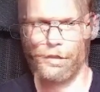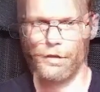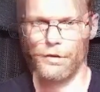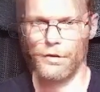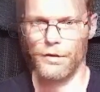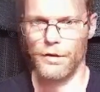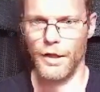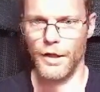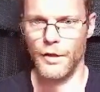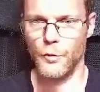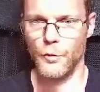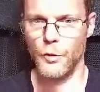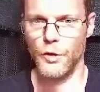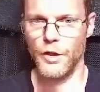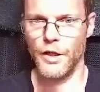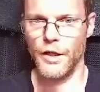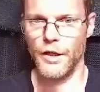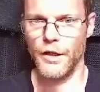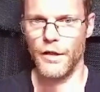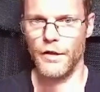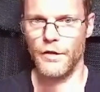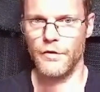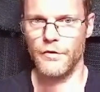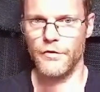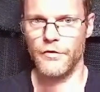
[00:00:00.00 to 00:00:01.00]
Then we
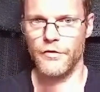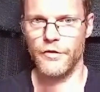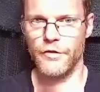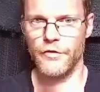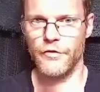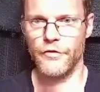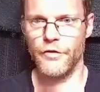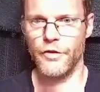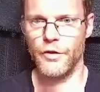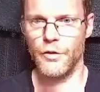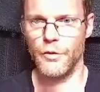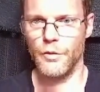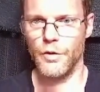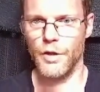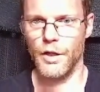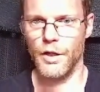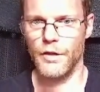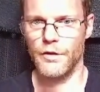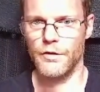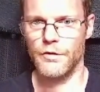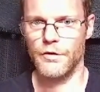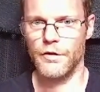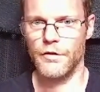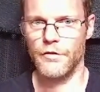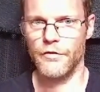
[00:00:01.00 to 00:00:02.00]
have a few
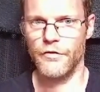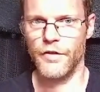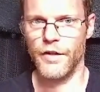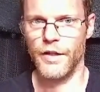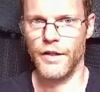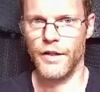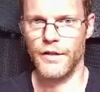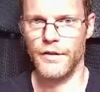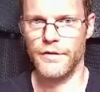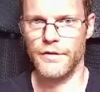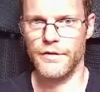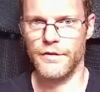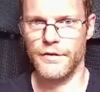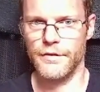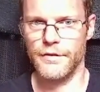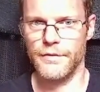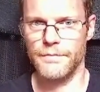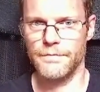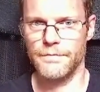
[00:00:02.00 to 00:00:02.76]
other effects.